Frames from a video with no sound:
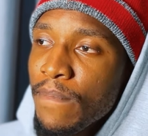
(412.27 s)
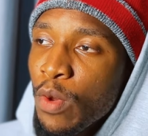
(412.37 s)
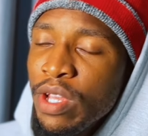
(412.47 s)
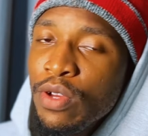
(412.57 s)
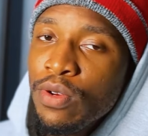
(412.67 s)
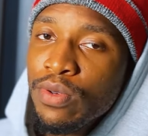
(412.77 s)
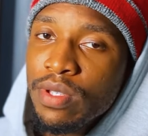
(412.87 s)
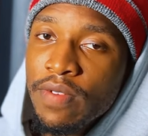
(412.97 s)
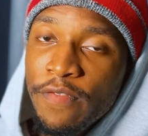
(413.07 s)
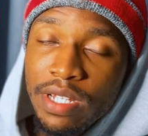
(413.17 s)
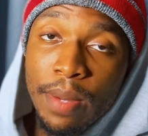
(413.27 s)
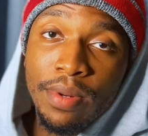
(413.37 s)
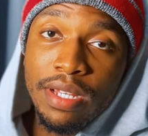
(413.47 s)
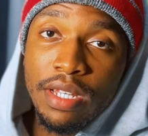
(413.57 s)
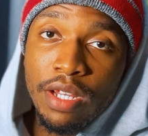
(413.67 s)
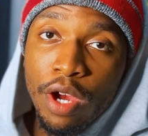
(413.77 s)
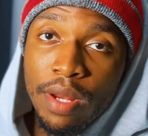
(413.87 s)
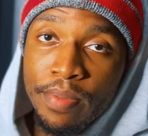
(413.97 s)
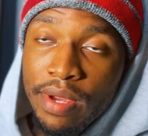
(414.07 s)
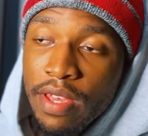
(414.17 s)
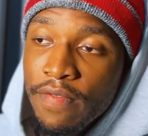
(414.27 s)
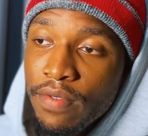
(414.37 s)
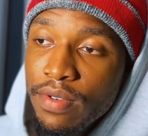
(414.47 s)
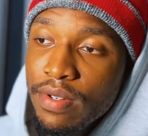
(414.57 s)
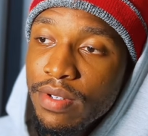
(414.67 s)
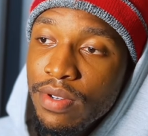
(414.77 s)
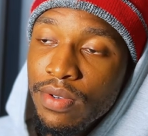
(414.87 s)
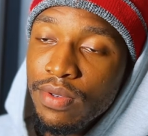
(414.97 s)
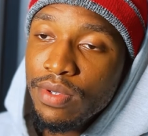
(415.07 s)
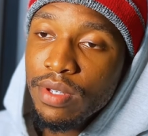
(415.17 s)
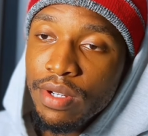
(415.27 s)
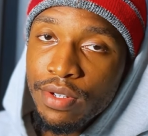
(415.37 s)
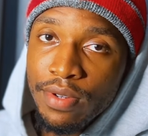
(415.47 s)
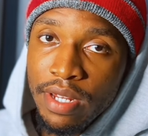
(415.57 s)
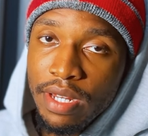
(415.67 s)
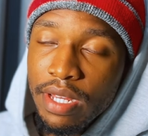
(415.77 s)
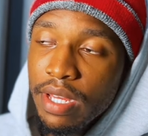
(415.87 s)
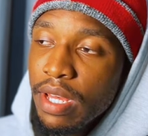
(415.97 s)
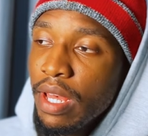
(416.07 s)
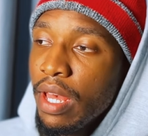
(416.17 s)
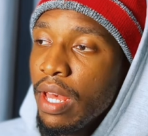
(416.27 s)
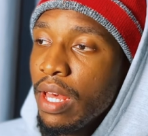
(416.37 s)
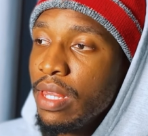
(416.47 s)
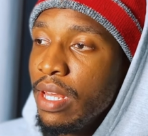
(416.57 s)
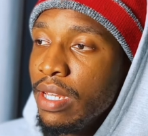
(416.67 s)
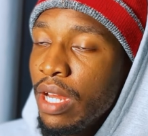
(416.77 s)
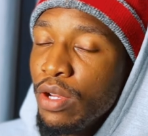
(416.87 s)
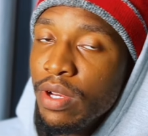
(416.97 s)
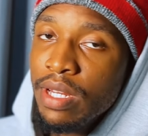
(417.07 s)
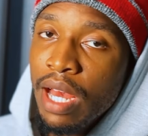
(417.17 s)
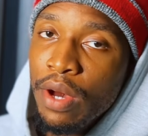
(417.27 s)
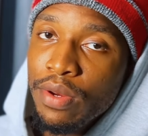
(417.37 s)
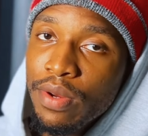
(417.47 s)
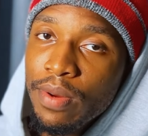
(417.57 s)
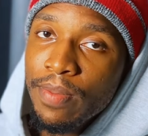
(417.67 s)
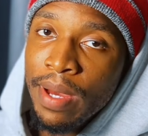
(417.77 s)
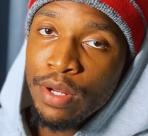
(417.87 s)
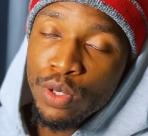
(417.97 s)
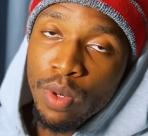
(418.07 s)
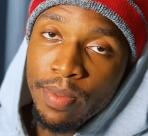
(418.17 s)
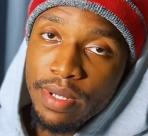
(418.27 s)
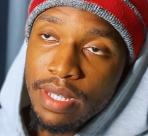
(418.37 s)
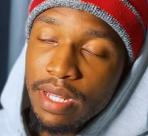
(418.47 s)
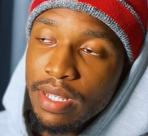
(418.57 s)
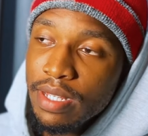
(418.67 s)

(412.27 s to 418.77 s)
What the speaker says: When you lose, for example, let's say you're at break even, you lose a trade, then now you're down minus 1%.